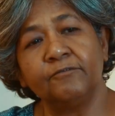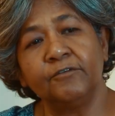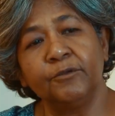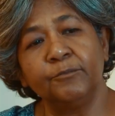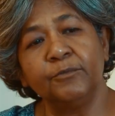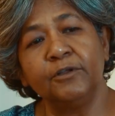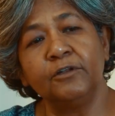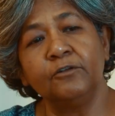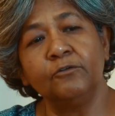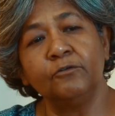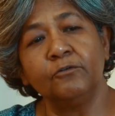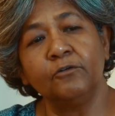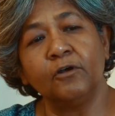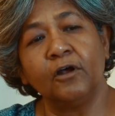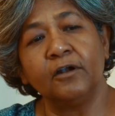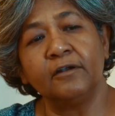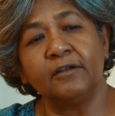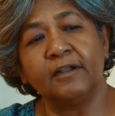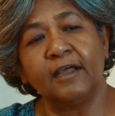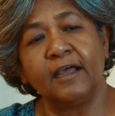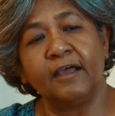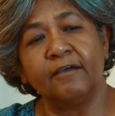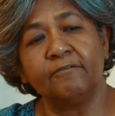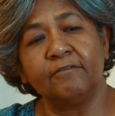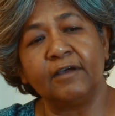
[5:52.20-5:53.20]
Women do not
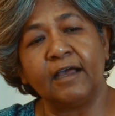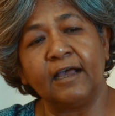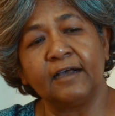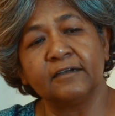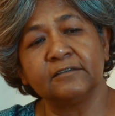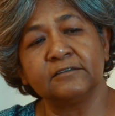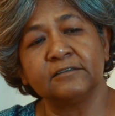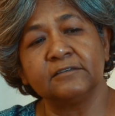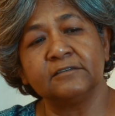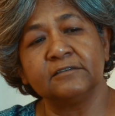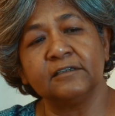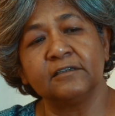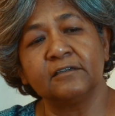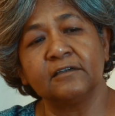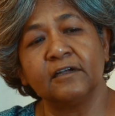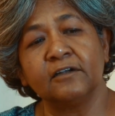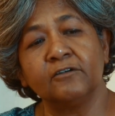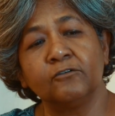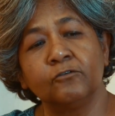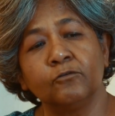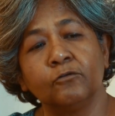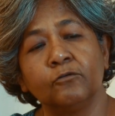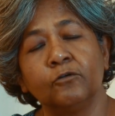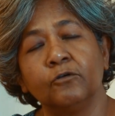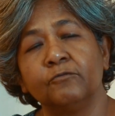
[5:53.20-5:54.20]
have access and
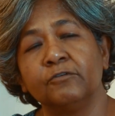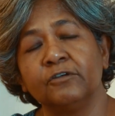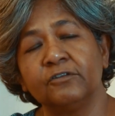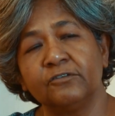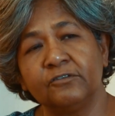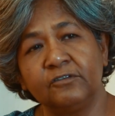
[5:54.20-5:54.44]
control over